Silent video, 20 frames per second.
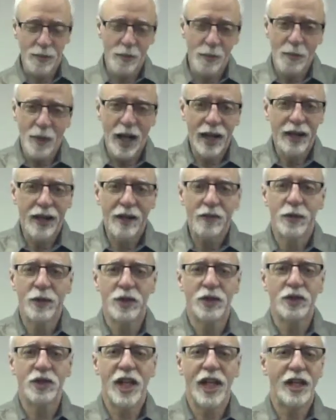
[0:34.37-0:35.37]
my life
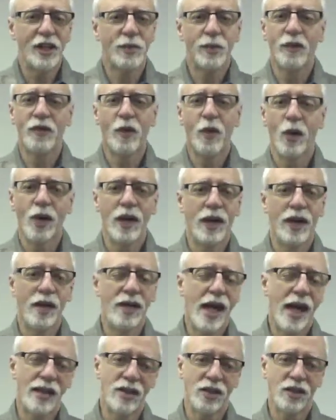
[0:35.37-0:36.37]
was changed before any
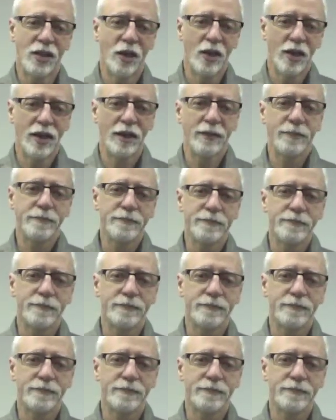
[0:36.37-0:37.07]
of that started.